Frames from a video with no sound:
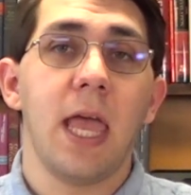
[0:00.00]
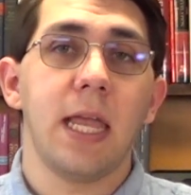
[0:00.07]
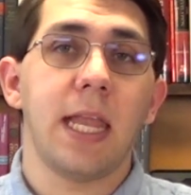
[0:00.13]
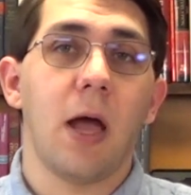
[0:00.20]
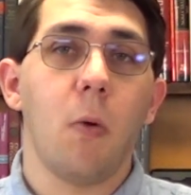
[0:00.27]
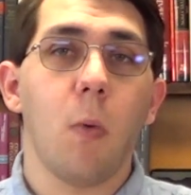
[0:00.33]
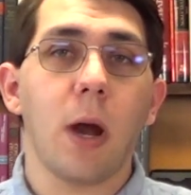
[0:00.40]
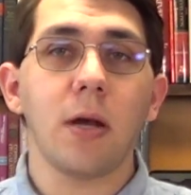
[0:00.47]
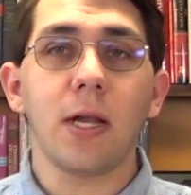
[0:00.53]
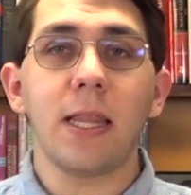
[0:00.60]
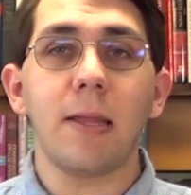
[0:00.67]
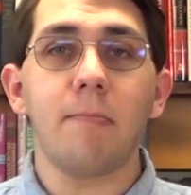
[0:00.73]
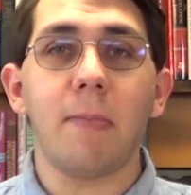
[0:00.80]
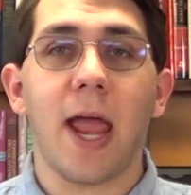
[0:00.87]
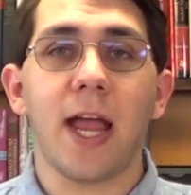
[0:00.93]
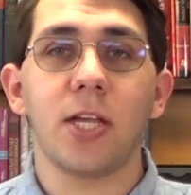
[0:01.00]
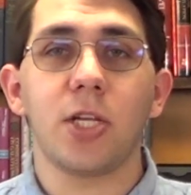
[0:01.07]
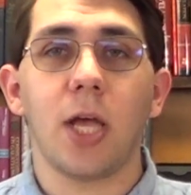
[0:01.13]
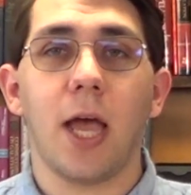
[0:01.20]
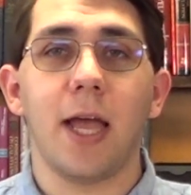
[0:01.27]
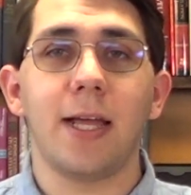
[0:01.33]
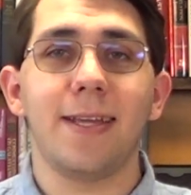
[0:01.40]
Now, where did the
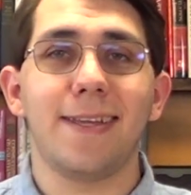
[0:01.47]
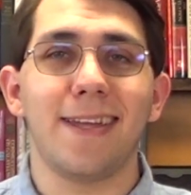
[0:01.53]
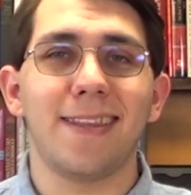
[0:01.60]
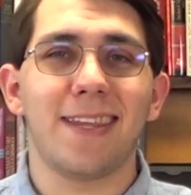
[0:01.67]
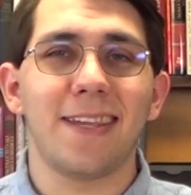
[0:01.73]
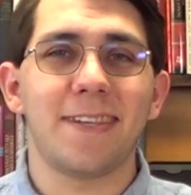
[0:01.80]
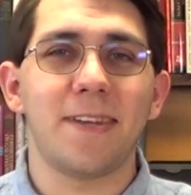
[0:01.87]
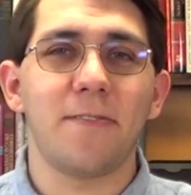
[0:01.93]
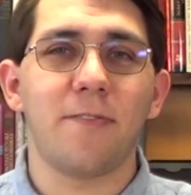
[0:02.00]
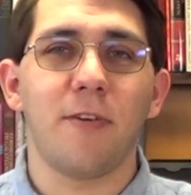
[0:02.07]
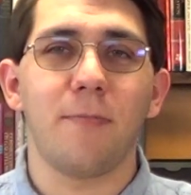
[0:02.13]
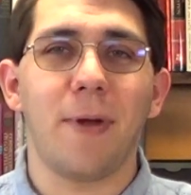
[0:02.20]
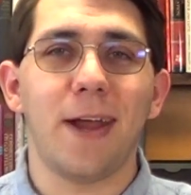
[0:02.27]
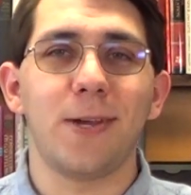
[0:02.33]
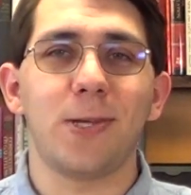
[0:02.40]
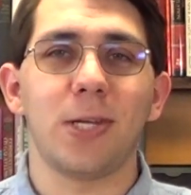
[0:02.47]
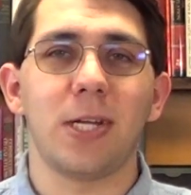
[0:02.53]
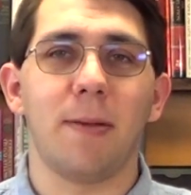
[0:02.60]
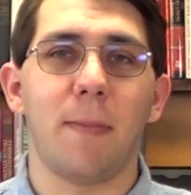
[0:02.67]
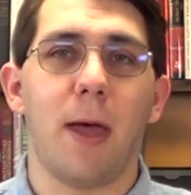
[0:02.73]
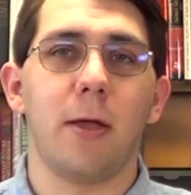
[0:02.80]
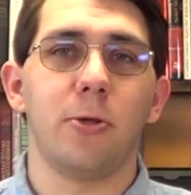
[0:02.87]
Magi get this information
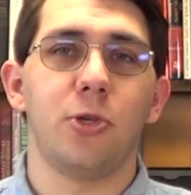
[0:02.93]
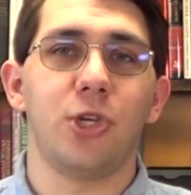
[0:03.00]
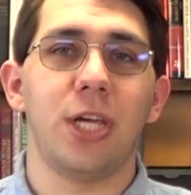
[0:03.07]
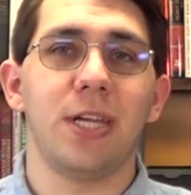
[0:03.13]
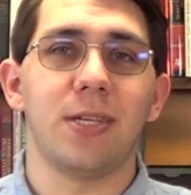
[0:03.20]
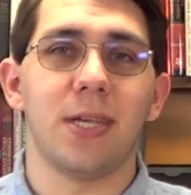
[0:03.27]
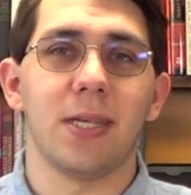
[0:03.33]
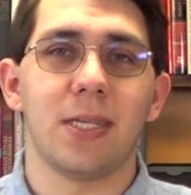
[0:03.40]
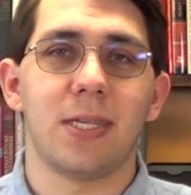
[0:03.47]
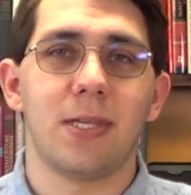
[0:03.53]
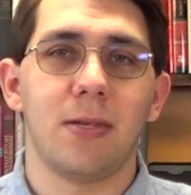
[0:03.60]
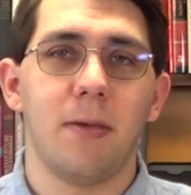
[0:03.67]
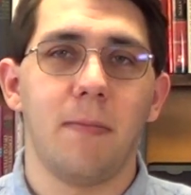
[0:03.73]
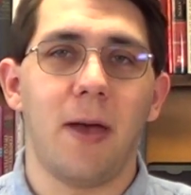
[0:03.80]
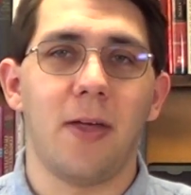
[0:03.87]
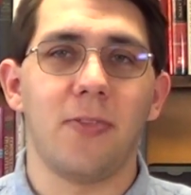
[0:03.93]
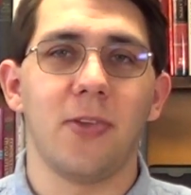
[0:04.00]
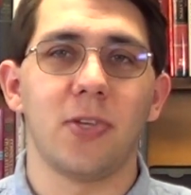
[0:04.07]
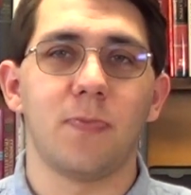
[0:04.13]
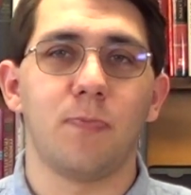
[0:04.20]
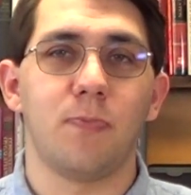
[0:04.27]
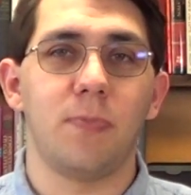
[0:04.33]
about Jesus, about
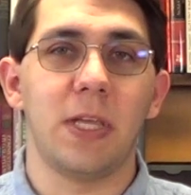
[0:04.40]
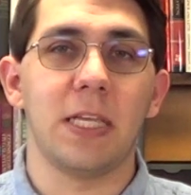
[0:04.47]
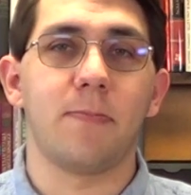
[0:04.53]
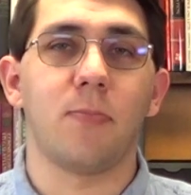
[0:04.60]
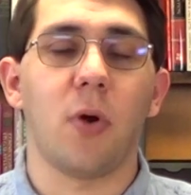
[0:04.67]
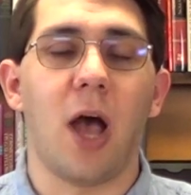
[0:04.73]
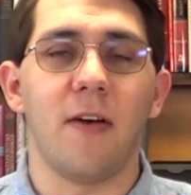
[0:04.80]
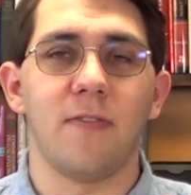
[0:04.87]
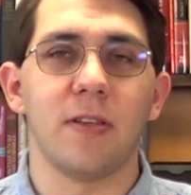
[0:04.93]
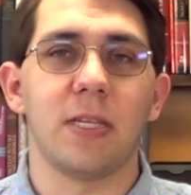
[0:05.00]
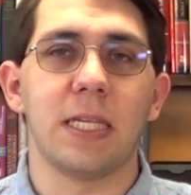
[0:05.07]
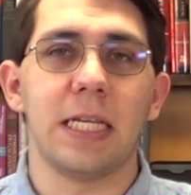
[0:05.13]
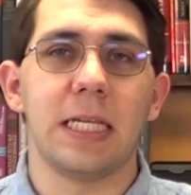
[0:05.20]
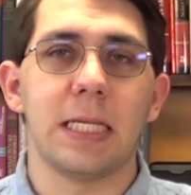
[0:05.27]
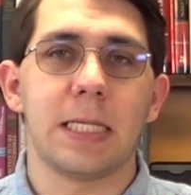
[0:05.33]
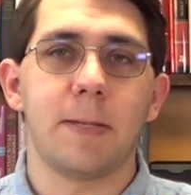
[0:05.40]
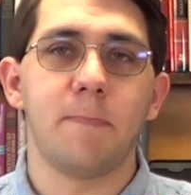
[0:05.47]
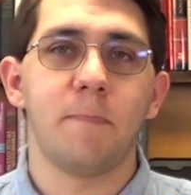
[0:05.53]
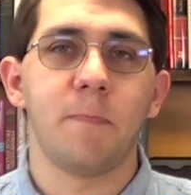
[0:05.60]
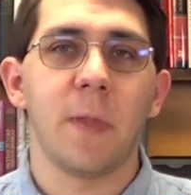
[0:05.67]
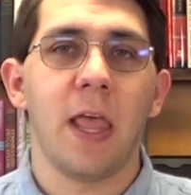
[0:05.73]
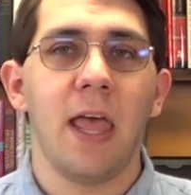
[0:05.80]
these prophecies?
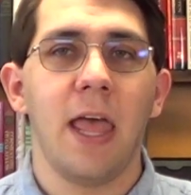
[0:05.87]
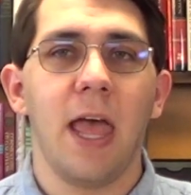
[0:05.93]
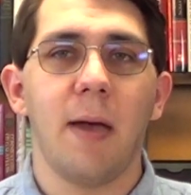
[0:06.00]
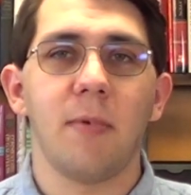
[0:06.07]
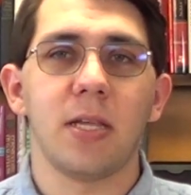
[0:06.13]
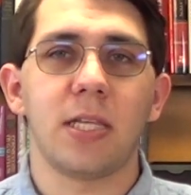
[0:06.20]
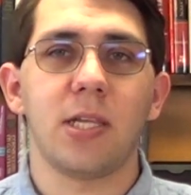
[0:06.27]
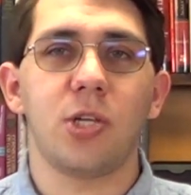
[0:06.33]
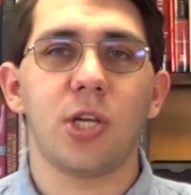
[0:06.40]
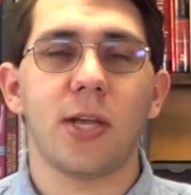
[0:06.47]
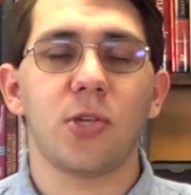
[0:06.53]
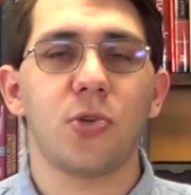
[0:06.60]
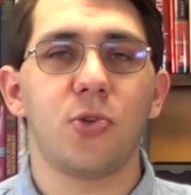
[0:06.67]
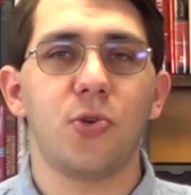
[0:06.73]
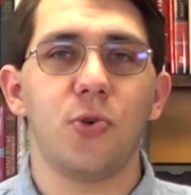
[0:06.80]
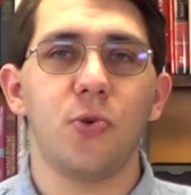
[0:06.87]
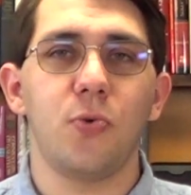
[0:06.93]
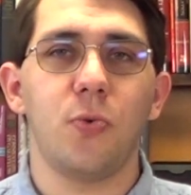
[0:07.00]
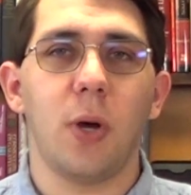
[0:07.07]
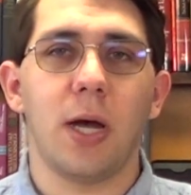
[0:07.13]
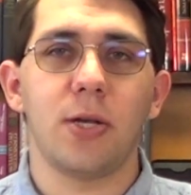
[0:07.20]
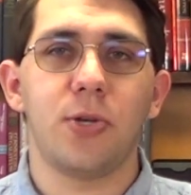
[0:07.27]
I'm going to suggest
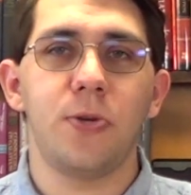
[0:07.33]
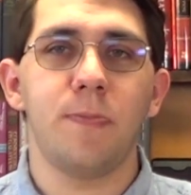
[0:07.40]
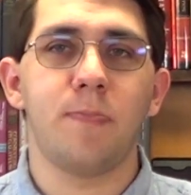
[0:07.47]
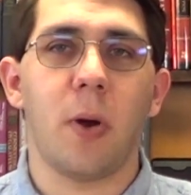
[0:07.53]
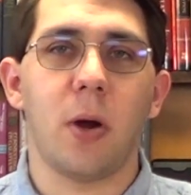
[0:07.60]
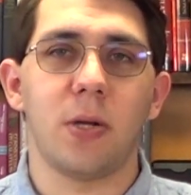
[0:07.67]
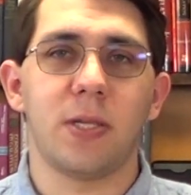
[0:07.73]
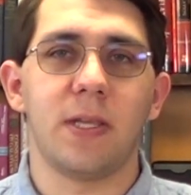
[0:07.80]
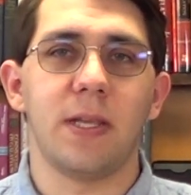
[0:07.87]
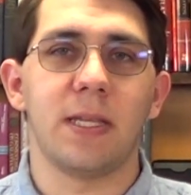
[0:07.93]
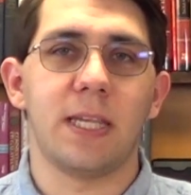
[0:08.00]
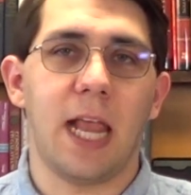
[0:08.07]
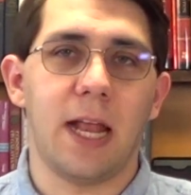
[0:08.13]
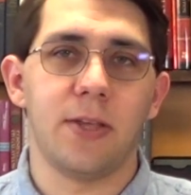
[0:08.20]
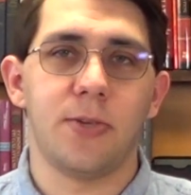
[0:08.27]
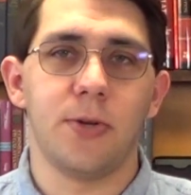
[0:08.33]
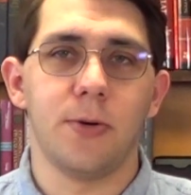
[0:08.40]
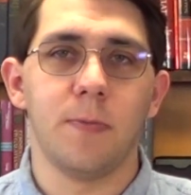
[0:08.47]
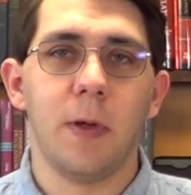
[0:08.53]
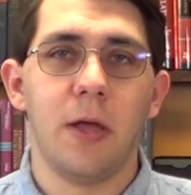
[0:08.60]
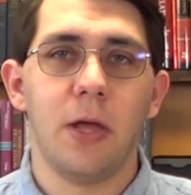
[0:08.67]
two parts of this answer.